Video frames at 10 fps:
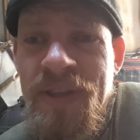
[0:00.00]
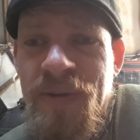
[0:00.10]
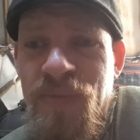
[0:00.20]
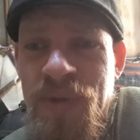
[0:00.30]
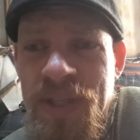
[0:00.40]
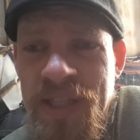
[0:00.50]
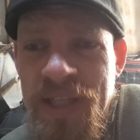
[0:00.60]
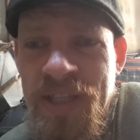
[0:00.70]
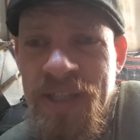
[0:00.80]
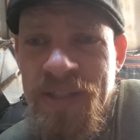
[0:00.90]
that we
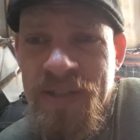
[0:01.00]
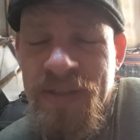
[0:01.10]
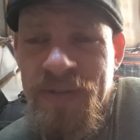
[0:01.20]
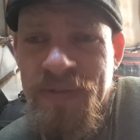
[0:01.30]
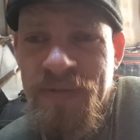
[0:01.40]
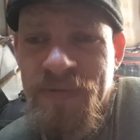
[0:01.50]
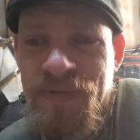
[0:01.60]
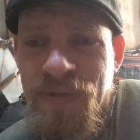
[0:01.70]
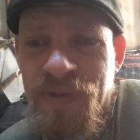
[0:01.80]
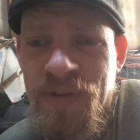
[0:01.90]
need
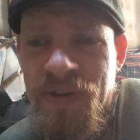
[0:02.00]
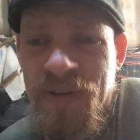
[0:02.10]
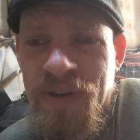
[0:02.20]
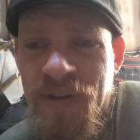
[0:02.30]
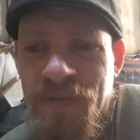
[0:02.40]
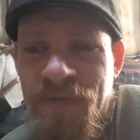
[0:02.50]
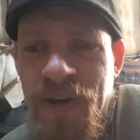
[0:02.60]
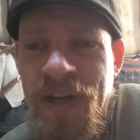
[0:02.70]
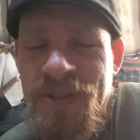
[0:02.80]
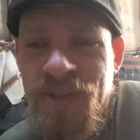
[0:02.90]
for a
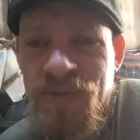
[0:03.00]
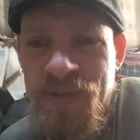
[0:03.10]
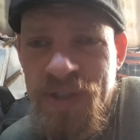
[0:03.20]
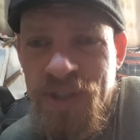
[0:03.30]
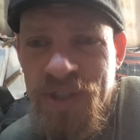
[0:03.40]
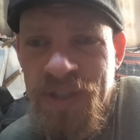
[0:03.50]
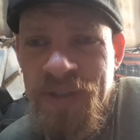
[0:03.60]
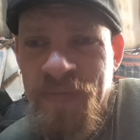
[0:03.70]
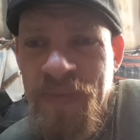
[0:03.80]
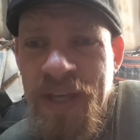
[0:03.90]
faster
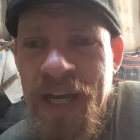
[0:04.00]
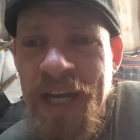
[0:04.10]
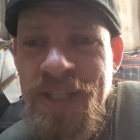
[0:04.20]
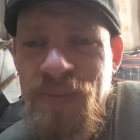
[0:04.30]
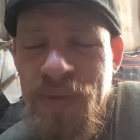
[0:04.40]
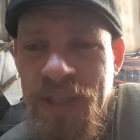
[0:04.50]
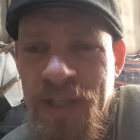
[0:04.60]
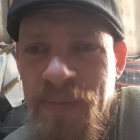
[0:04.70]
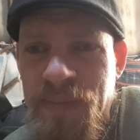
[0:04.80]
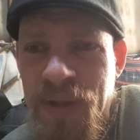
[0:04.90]
transition has been
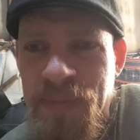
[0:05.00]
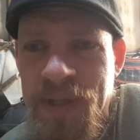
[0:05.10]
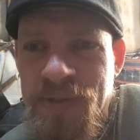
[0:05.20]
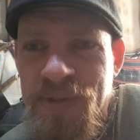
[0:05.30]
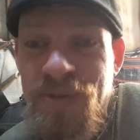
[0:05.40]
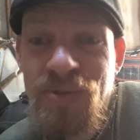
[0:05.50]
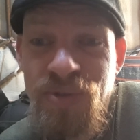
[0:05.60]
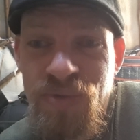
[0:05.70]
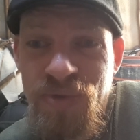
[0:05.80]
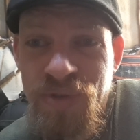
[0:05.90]
implemented
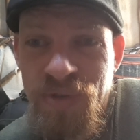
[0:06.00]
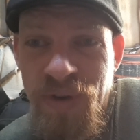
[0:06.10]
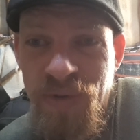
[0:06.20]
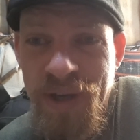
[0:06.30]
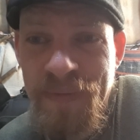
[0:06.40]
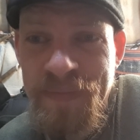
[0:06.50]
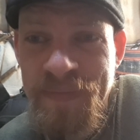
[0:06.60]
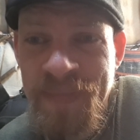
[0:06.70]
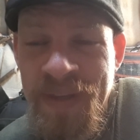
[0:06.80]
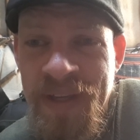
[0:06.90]
due to Corona.
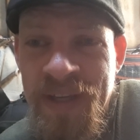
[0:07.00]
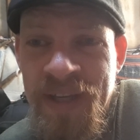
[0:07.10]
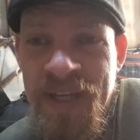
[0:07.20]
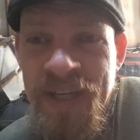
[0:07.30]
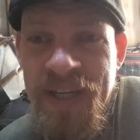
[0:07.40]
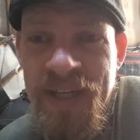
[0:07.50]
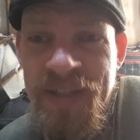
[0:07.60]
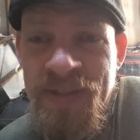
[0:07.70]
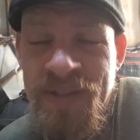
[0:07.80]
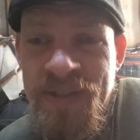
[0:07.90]

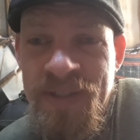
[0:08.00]
And